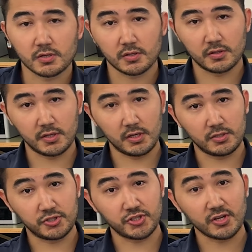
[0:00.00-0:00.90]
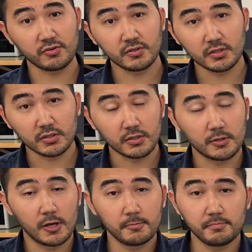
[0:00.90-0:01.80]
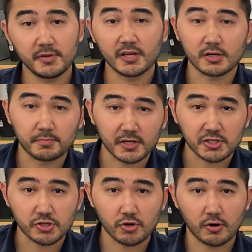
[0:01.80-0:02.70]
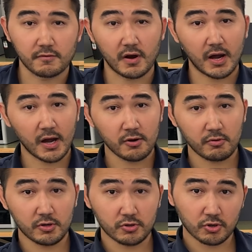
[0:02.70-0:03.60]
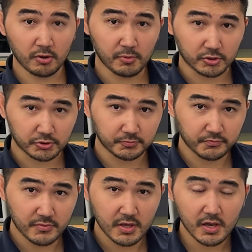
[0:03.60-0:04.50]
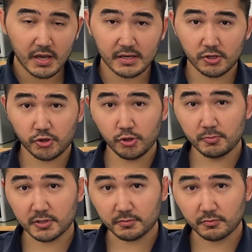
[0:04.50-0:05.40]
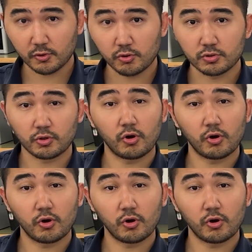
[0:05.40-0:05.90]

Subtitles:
the general bigger picture of how a robot and a human could